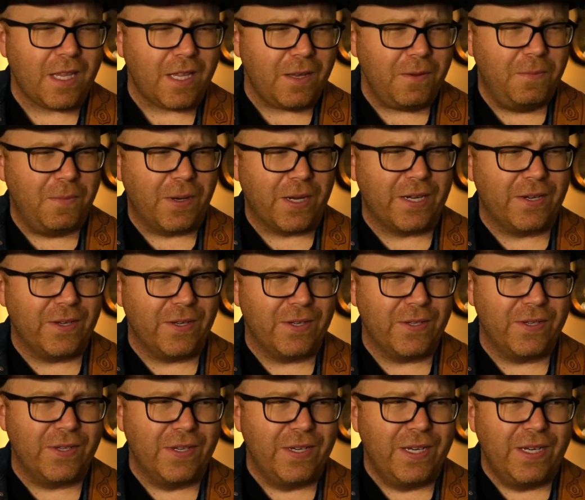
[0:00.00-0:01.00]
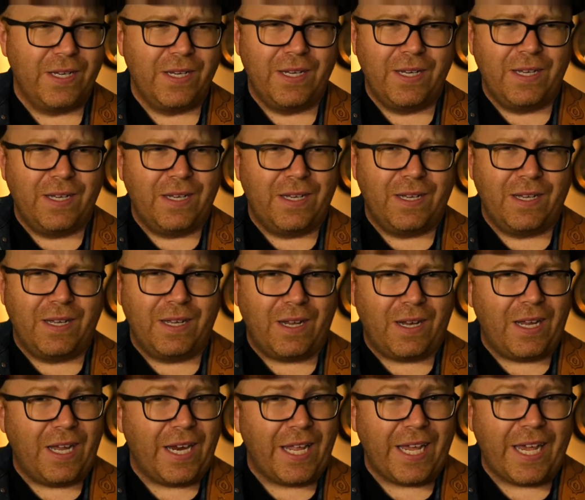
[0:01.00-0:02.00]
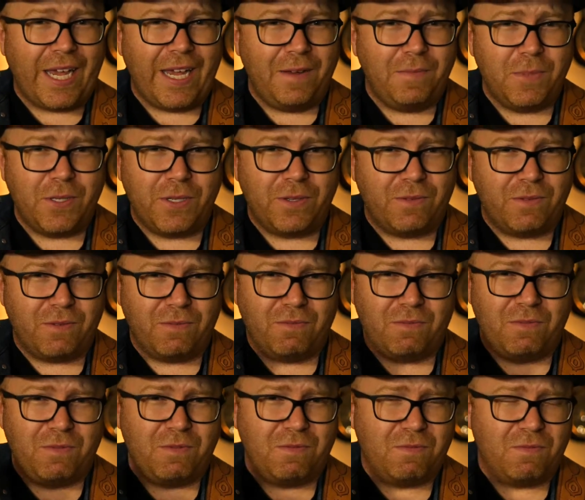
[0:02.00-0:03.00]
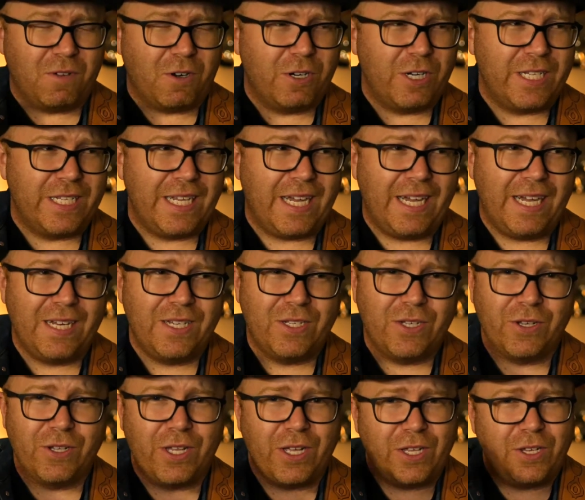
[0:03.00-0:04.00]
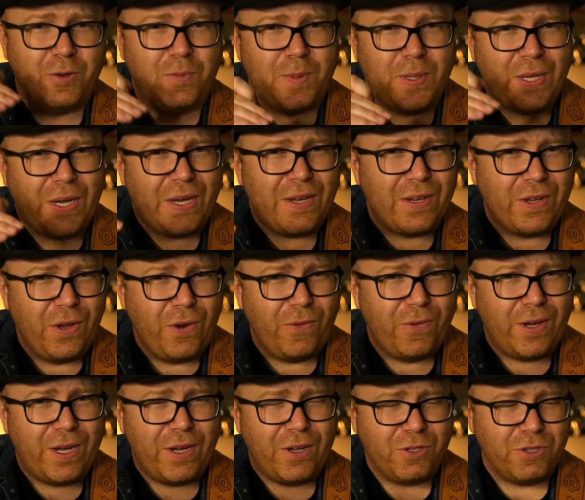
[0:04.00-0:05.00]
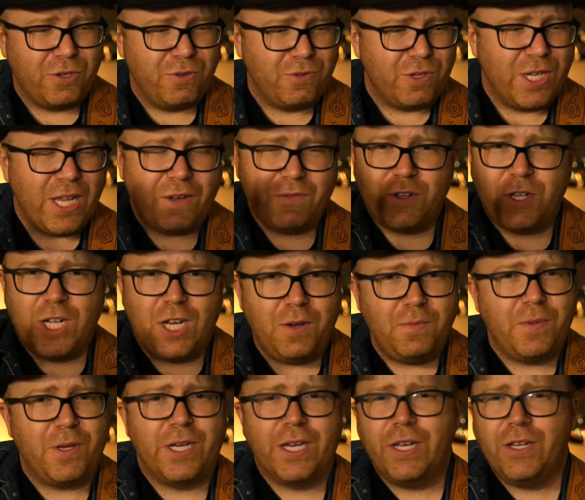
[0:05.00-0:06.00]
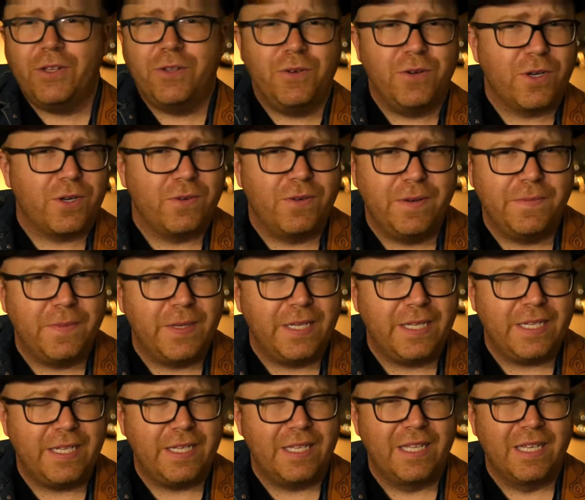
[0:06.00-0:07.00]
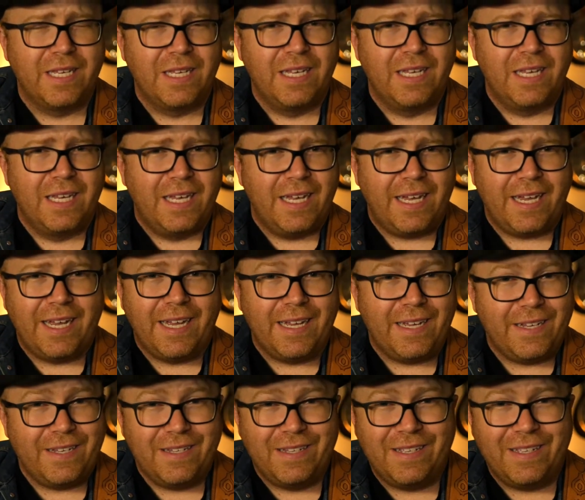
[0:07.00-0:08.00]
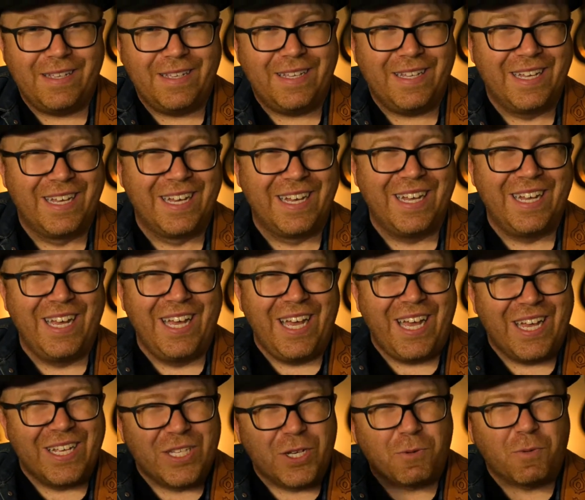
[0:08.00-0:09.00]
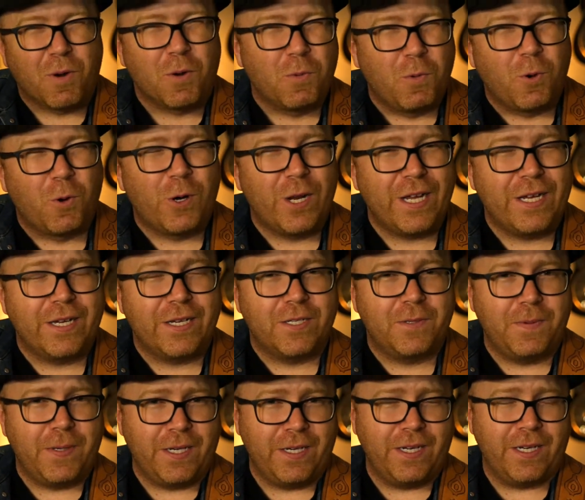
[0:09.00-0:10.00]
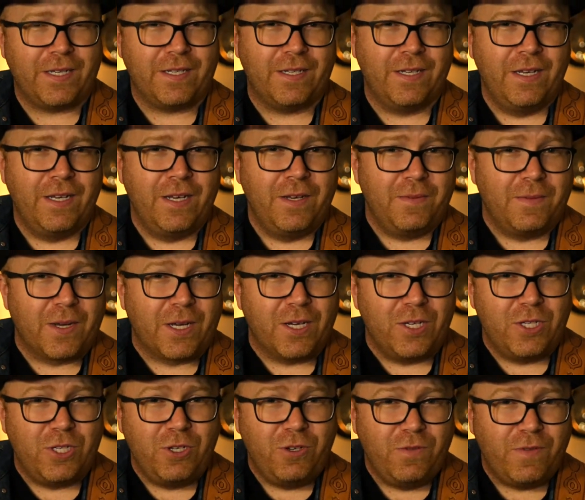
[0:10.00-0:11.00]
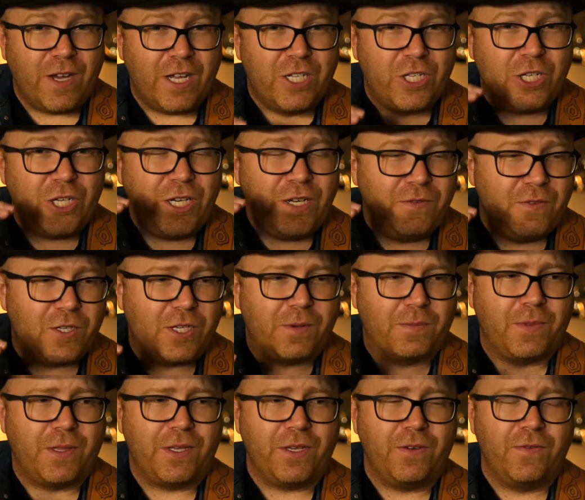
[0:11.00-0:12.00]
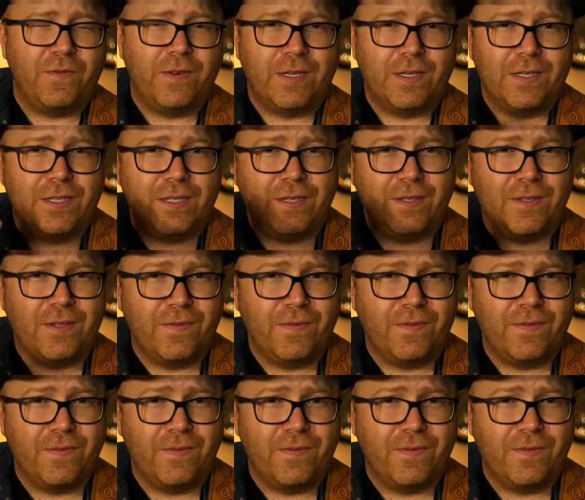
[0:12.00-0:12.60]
because a lot of games are designed so that you play a little while, you level up, you get new equipment, and It's a rewarding experience because you've achieved something. You feel a sense of